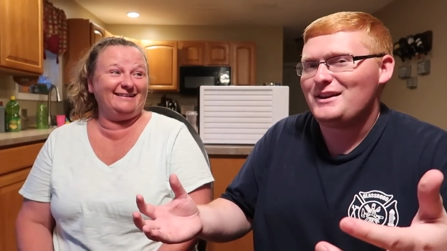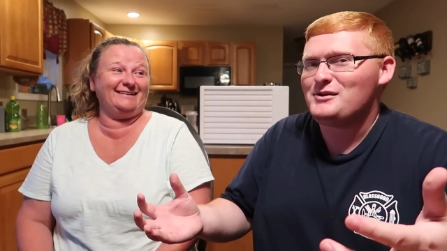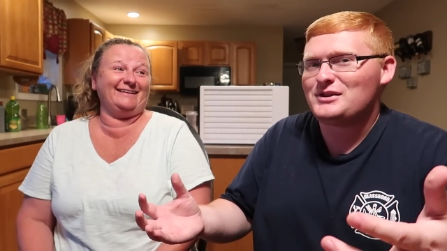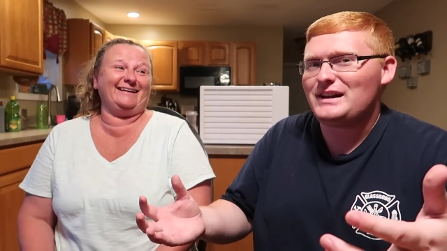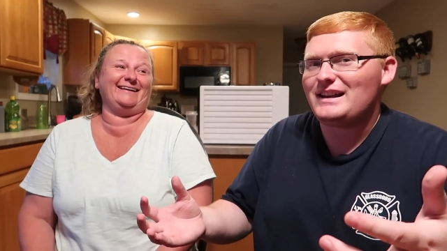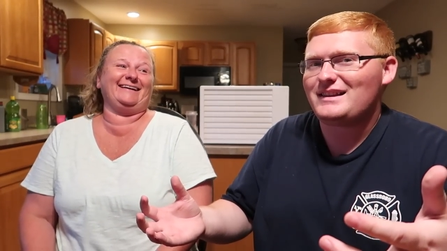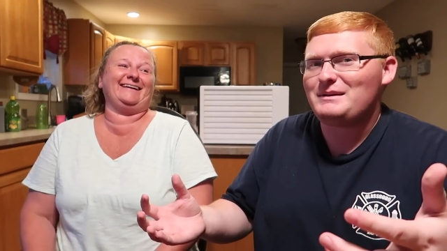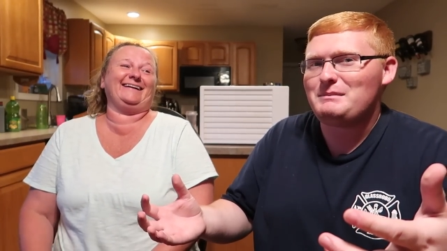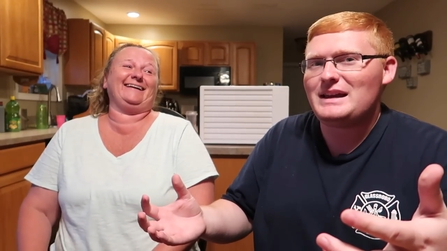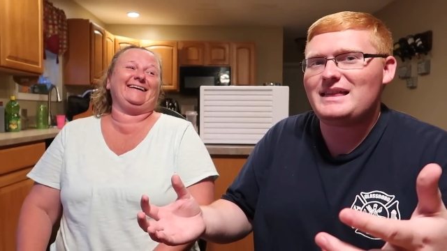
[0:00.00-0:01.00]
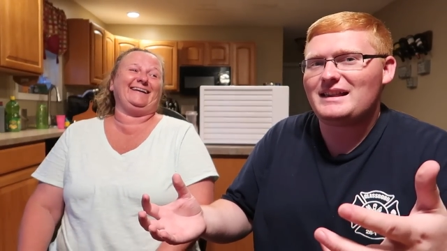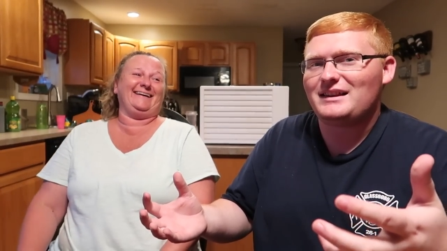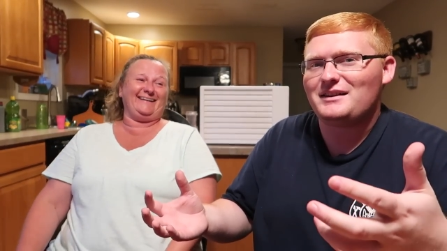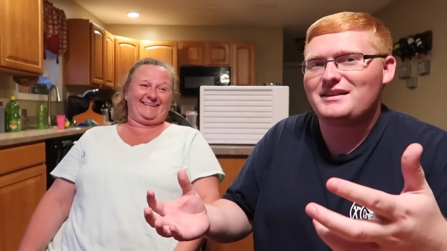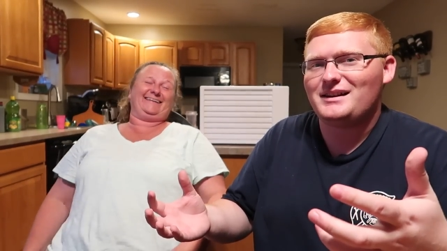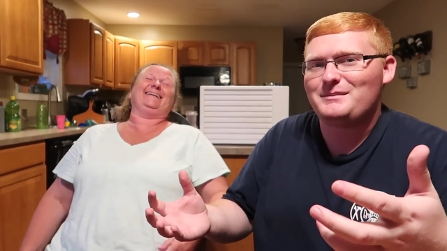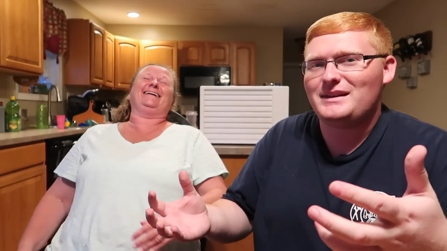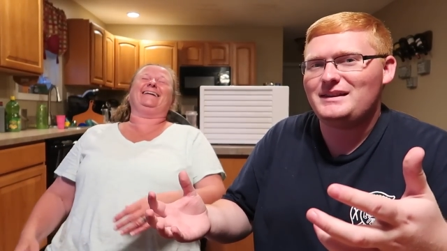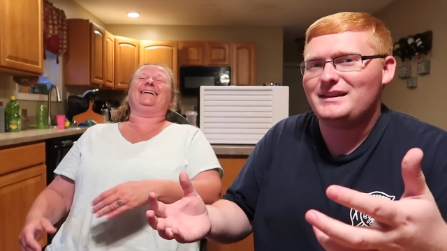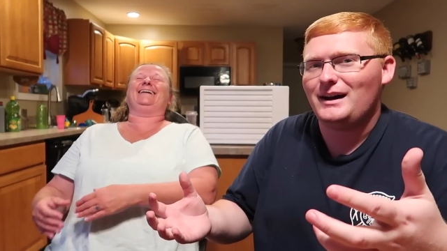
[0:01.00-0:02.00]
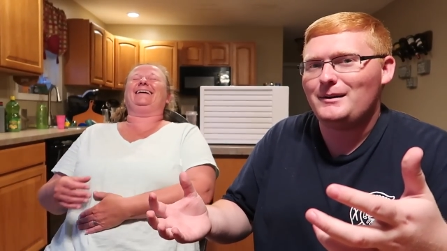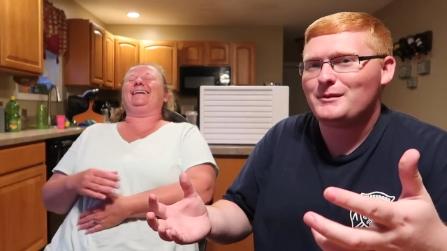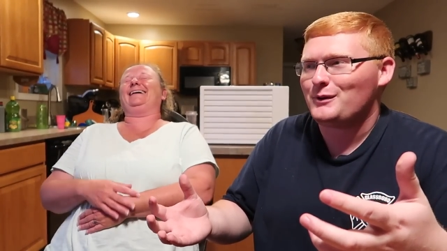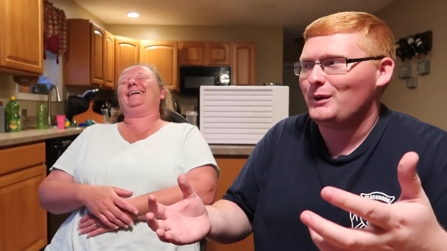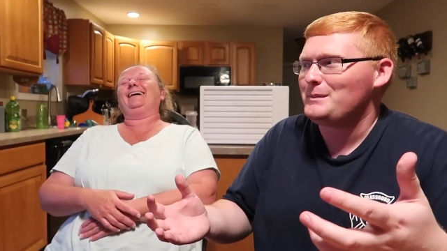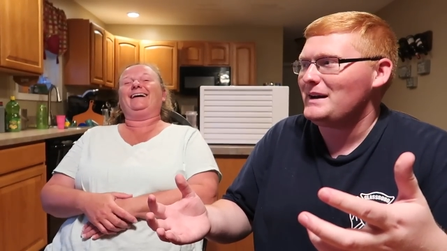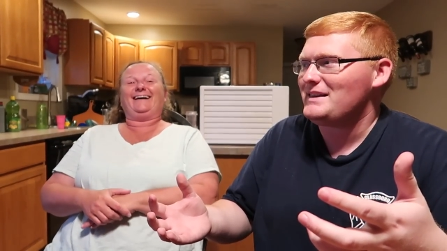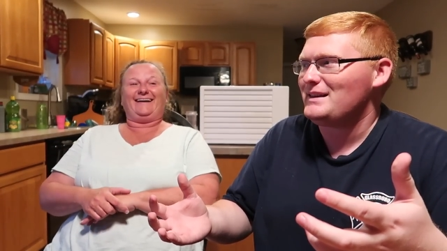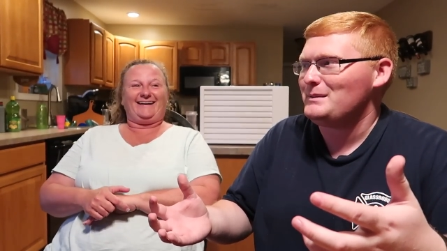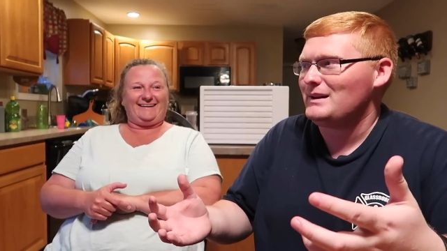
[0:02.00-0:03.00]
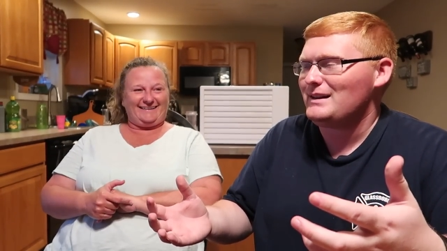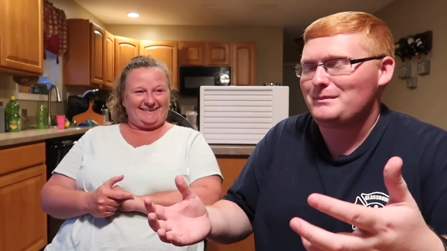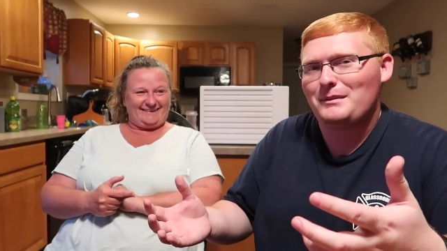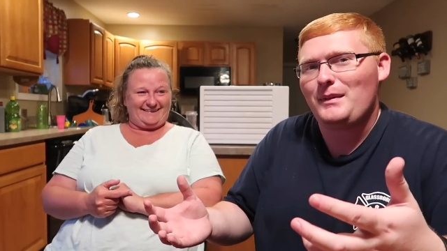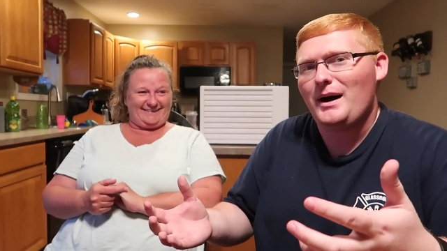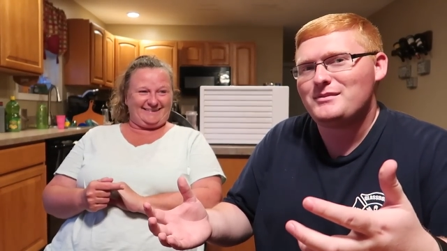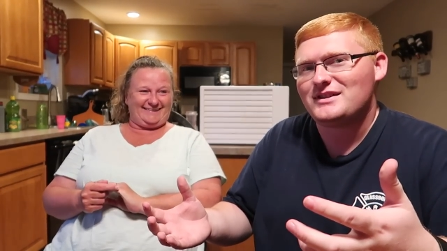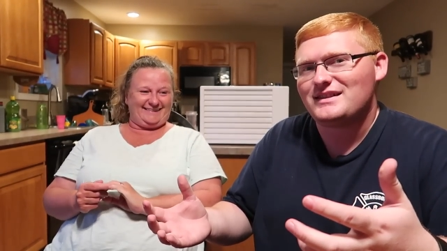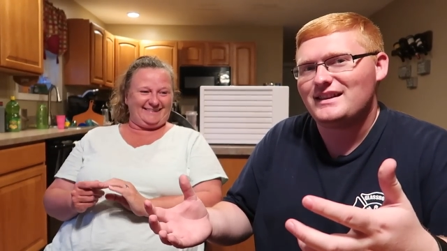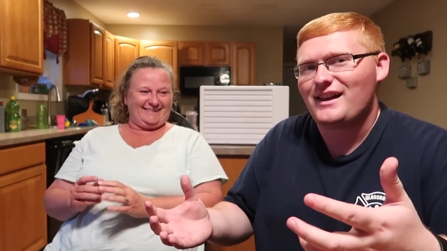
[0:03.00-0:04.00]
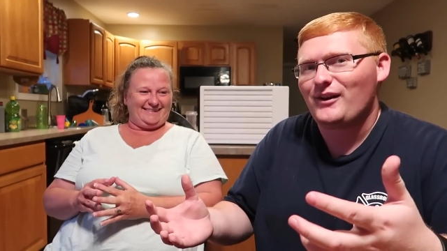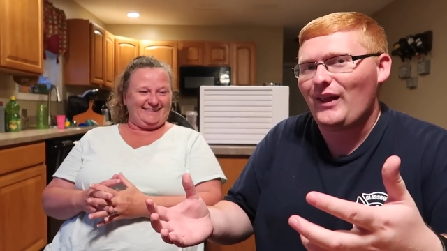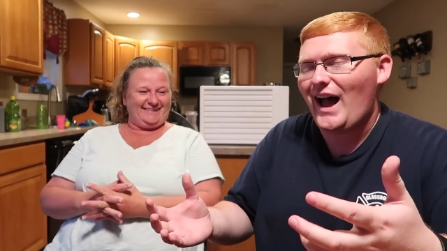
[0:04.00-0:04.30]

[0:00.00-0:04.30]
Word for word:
Speaker 1: Usually it's me that does something dumb or one of my siblings, and my mom's just sitting there